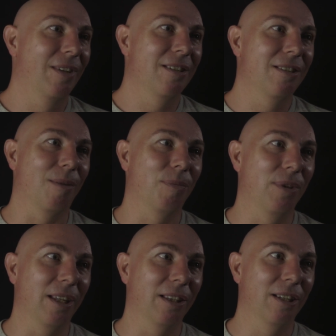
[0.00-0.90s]

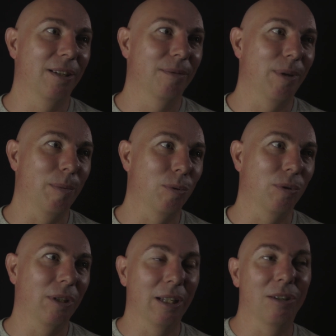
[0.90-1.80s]
something that people
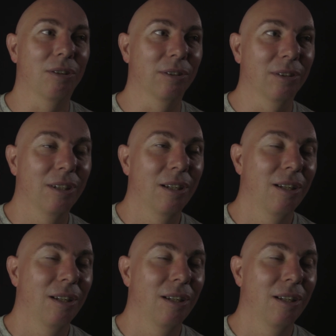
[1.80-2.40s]
click on.